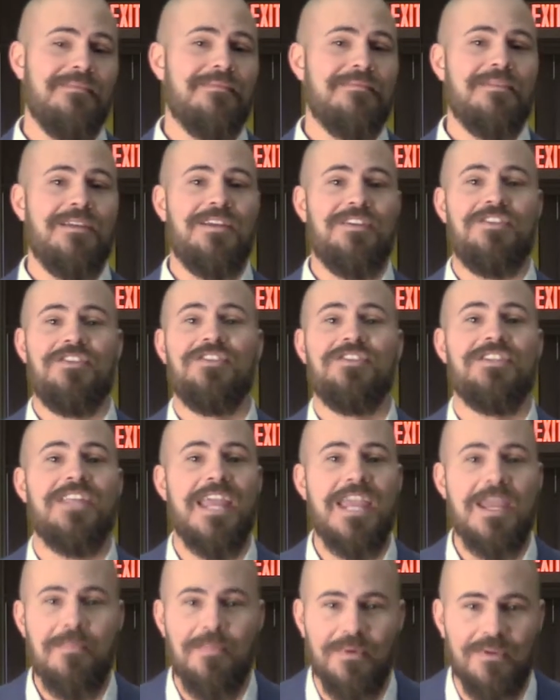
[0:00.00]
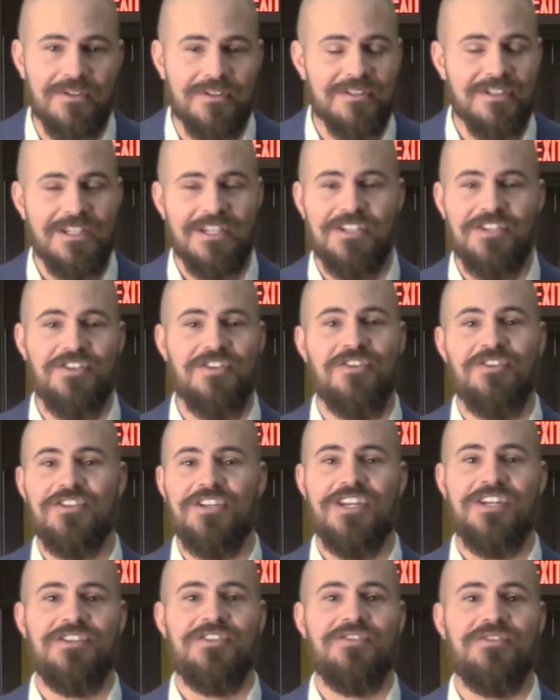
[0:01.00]
a staple in church
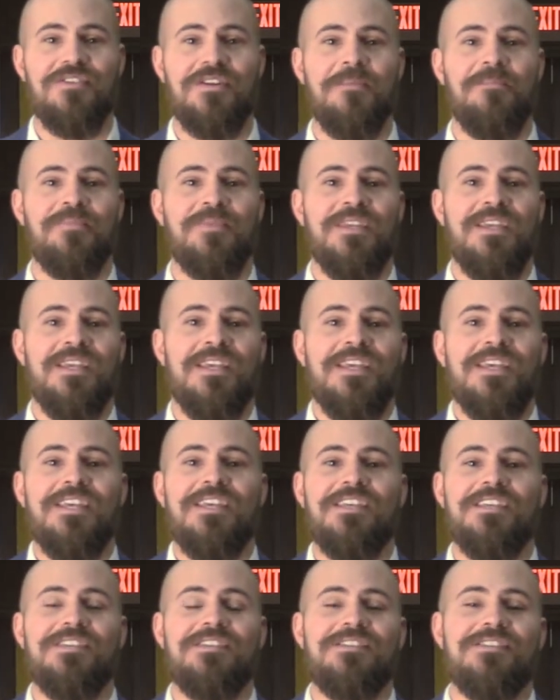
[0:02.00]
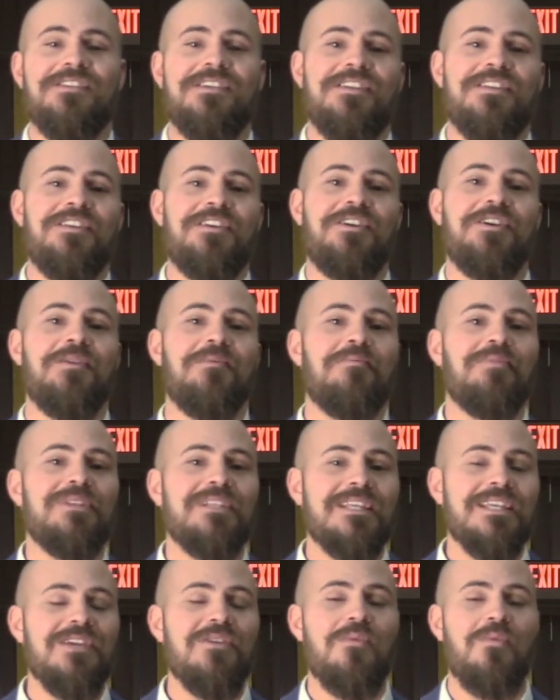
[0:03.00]
history is The
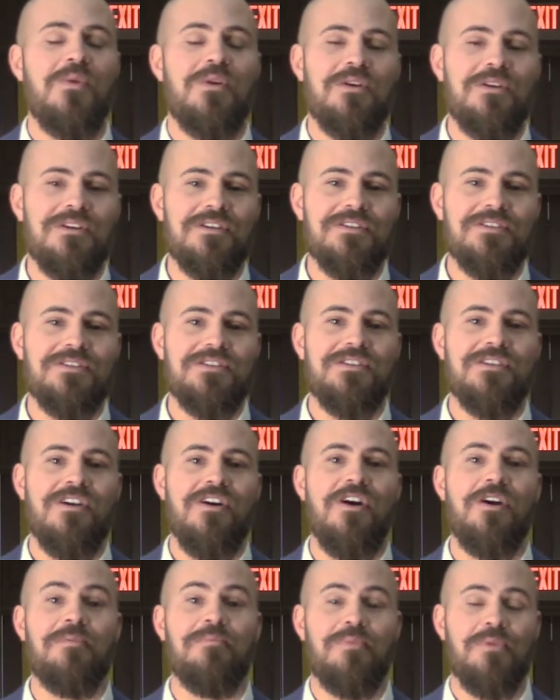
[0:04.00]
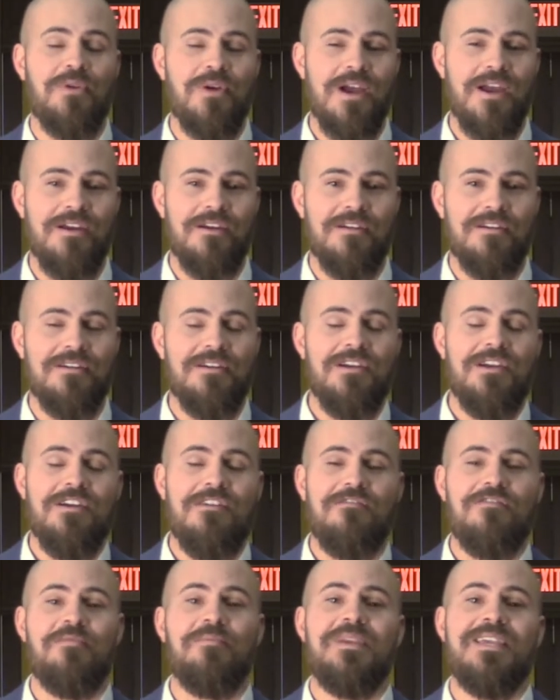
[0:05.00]
Complete Works on Prayer
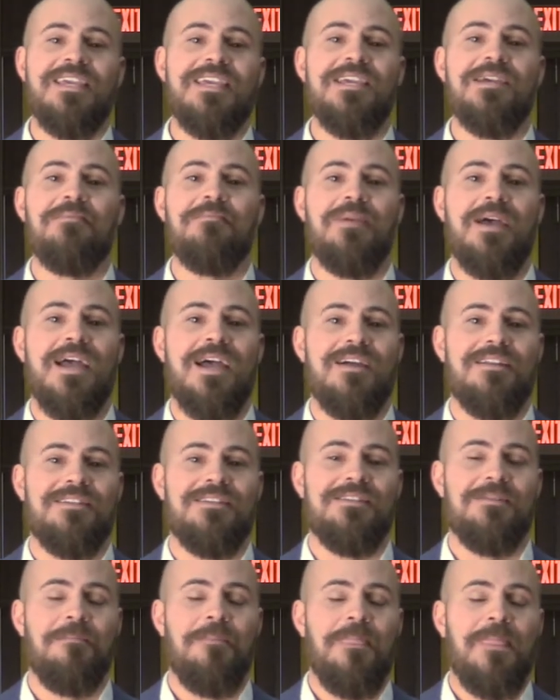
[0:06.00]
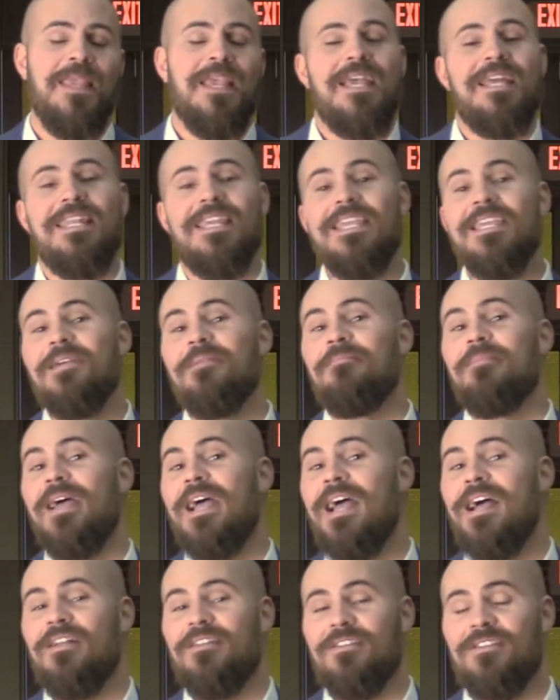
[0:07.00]
from E.M. Bounds. And E.M.
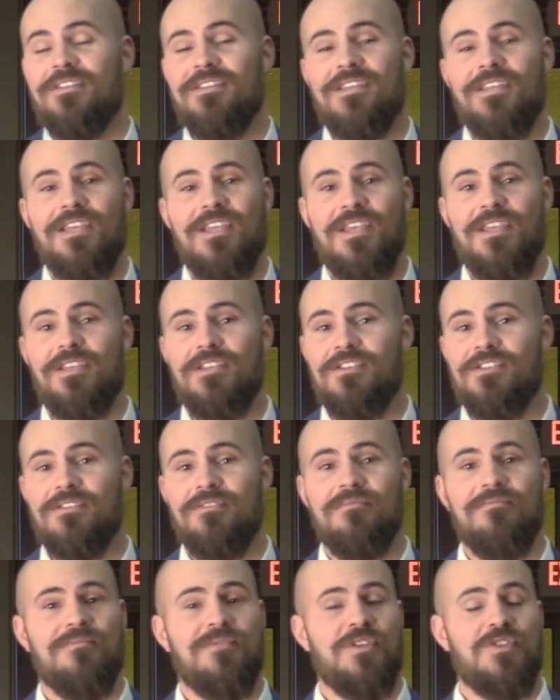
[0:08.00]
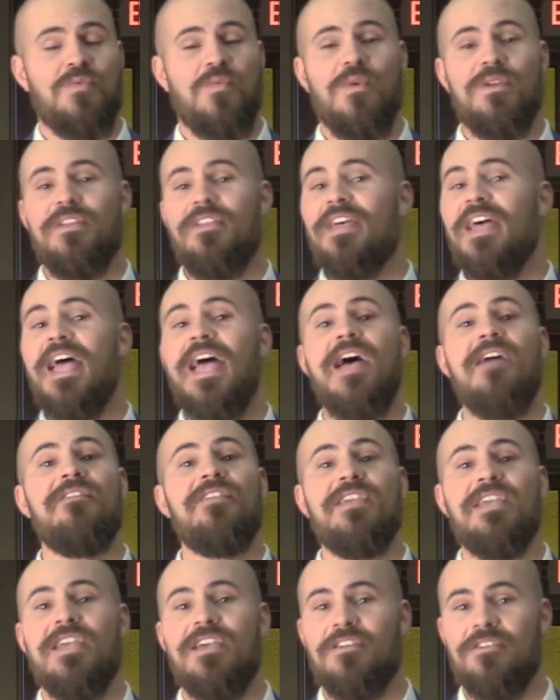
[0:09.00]
Bounds is just one of the heavy
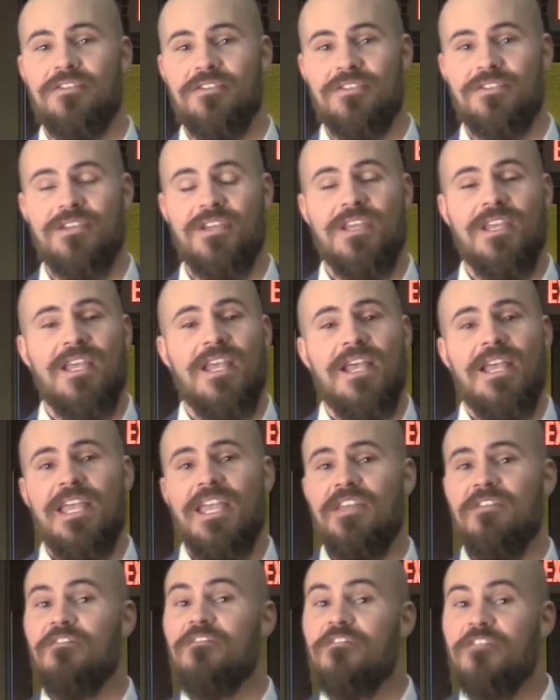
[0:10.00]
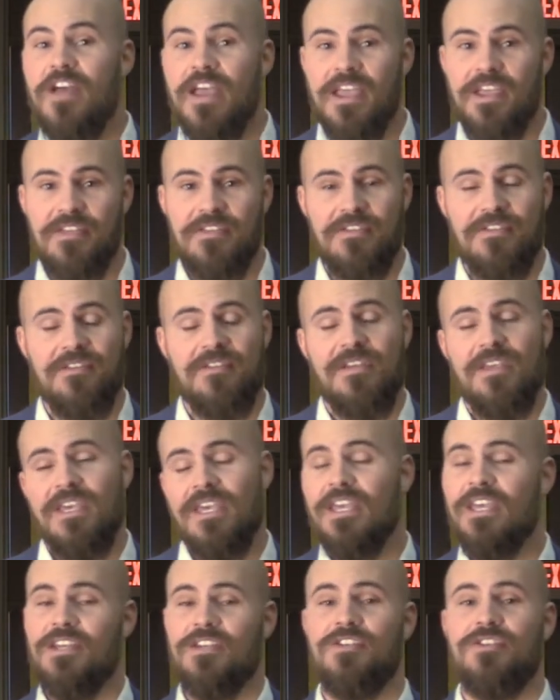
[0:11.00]
hitters in faith
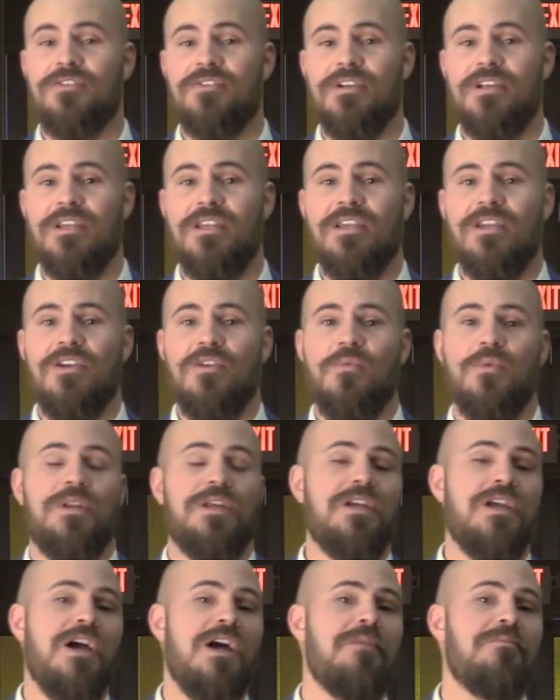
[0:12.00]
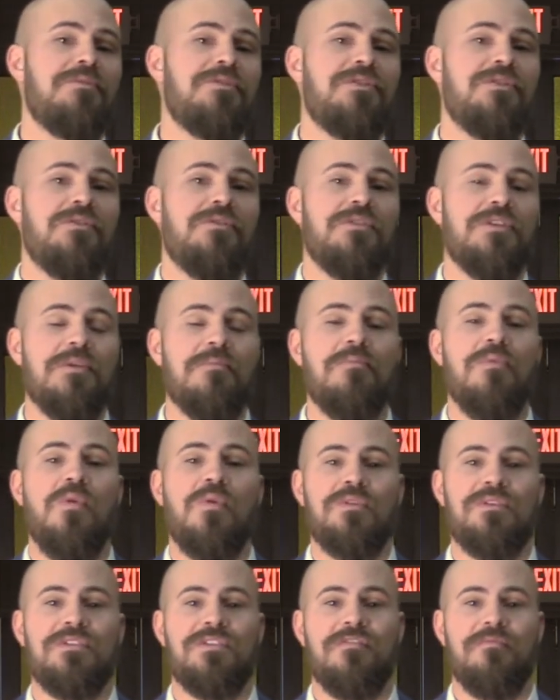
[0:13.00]
history when it comes to the
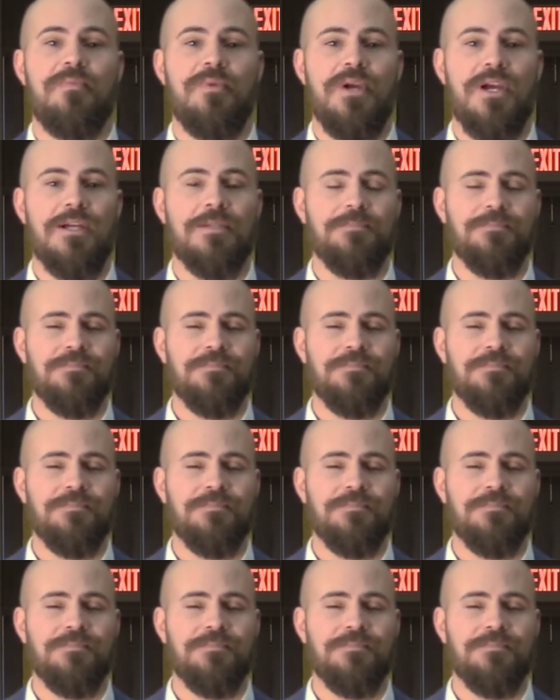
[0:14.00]
importance of prayer.